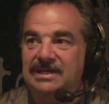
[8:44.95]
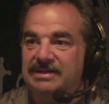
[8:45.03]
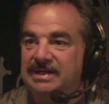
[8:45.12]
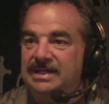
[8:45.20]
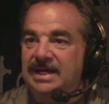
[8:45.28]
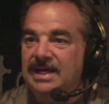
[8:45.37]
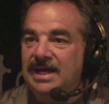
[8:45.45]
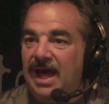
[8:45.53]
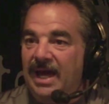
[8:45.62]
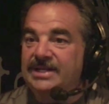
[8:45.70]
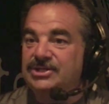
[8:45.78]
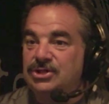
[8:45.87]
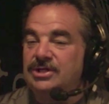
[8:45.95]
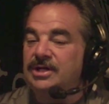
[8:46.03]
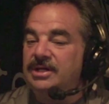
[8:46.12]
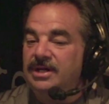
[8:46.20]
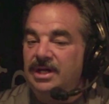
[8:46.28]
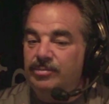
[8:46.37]
And it's going to
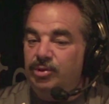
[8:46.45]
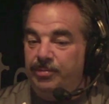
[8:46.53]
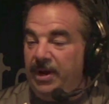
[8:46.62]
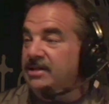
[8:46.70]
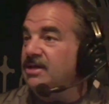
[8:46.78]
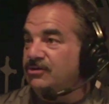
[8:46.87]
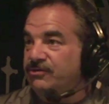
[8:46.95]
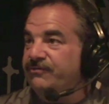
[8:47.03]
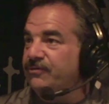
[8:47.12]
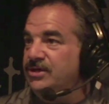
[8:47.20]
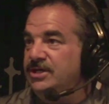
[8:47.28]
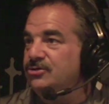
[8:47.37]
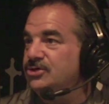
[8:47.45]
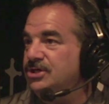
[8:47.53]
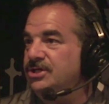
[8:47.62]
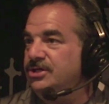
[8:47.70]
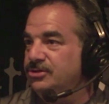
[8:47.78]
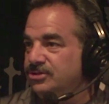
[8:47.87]
propel us for years and
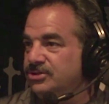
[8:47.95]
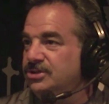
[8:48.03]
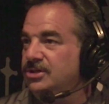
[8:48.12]
years.